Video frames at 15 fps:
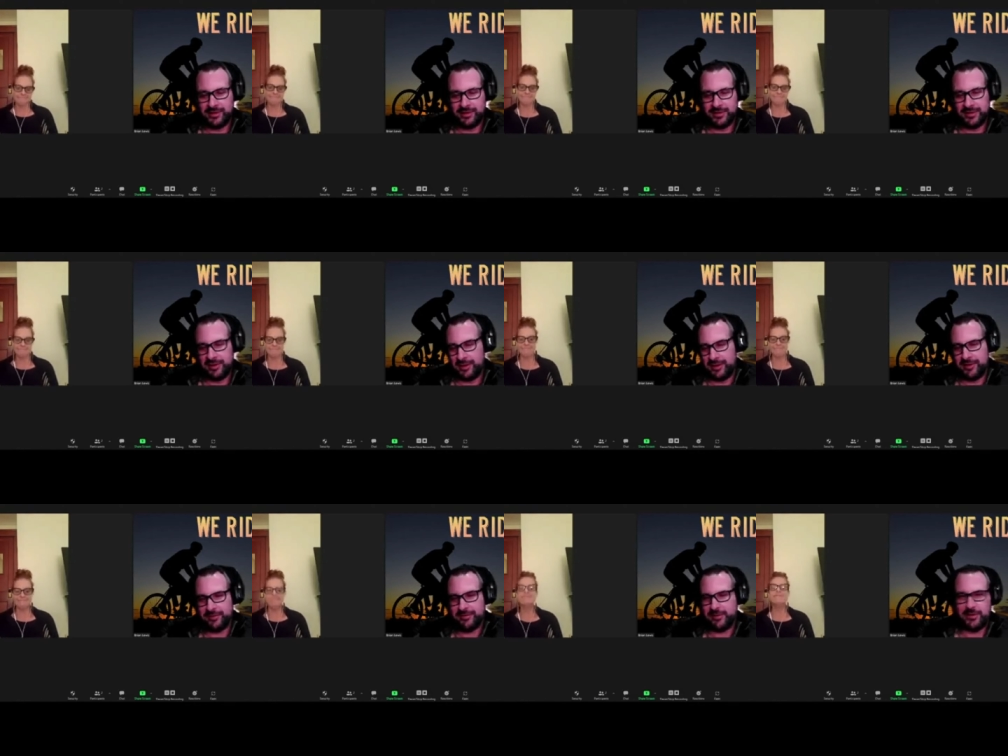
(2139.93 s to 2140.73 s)

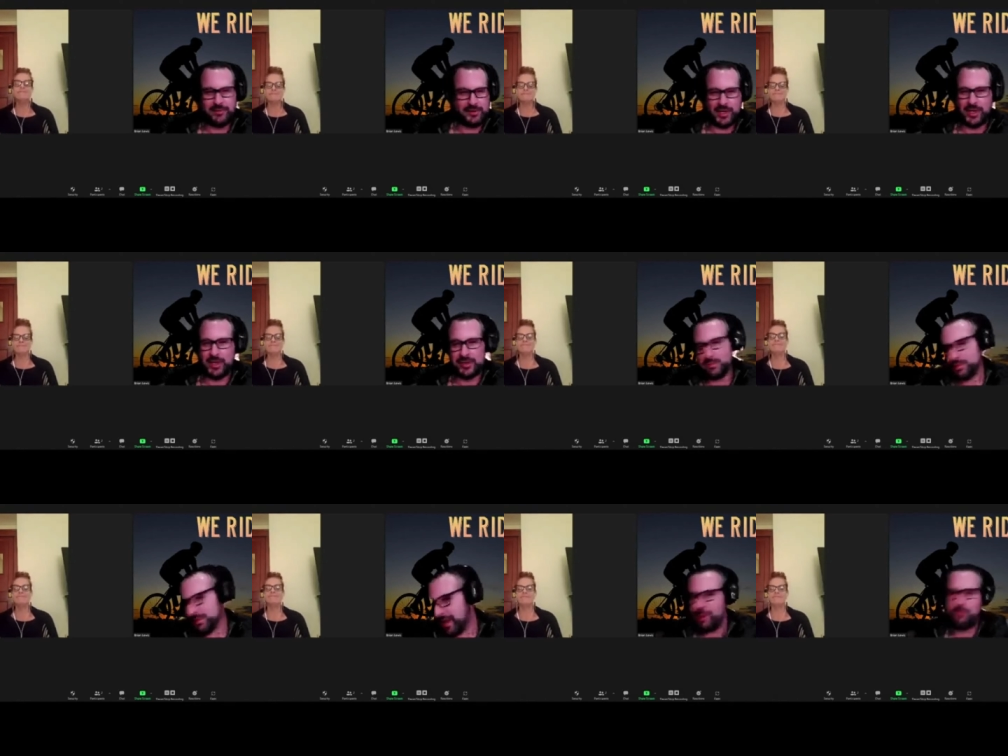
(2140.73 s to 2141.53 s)
like shaking
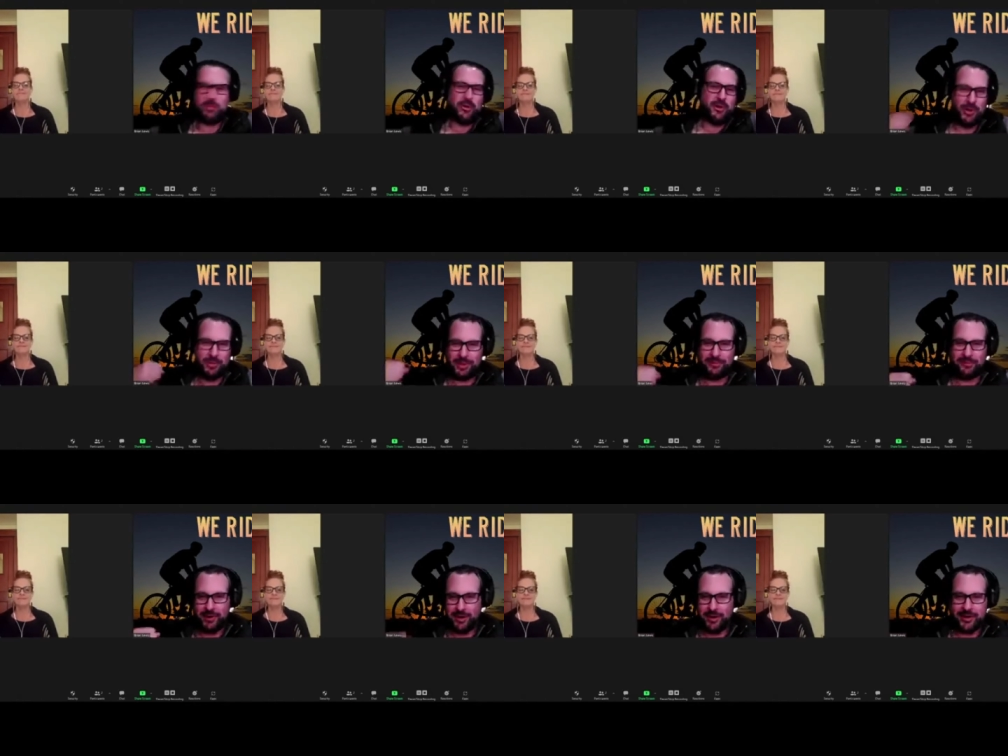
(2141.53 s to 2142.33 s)
someone's hand and pulling them in
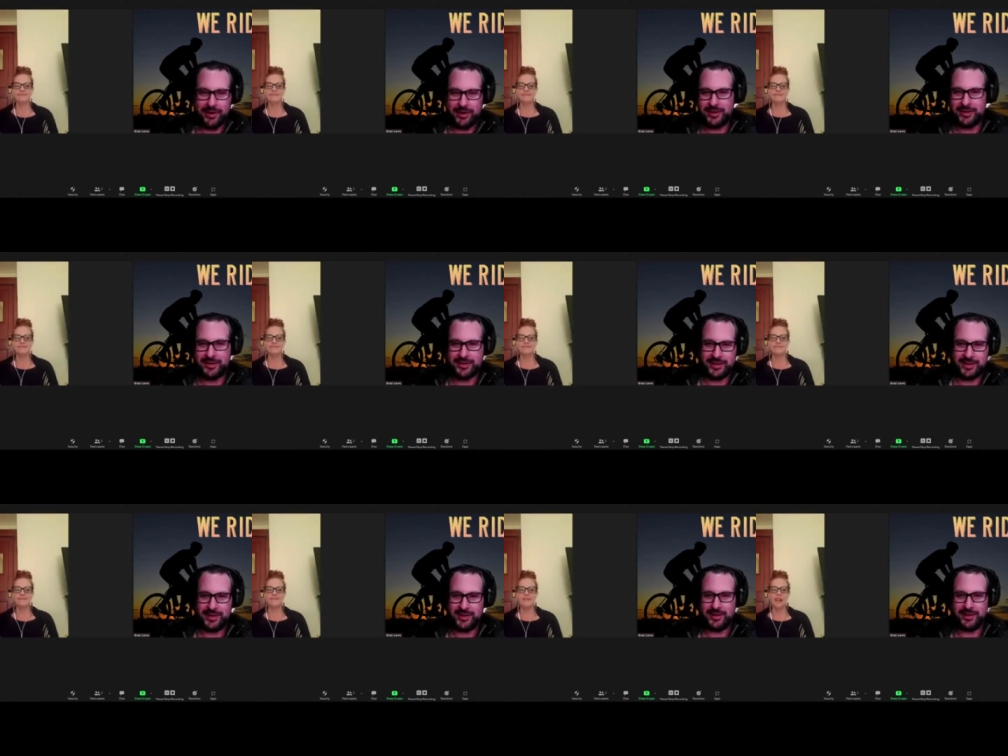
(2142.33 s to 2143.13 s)
for a hug, and it's
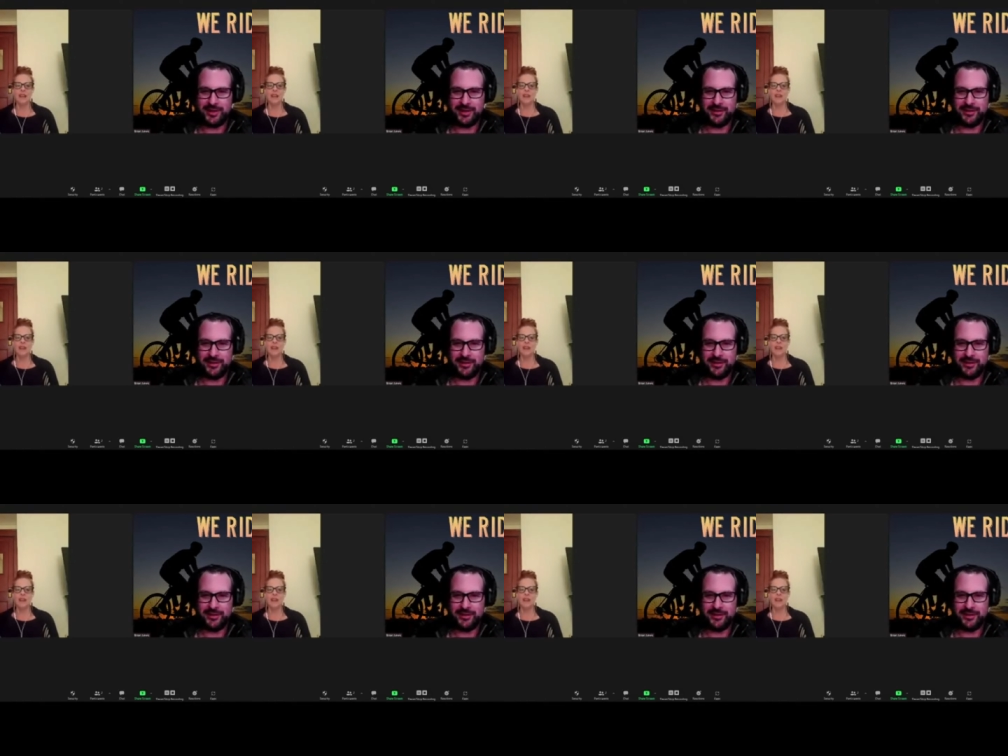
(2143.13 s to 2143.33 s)
like, you know.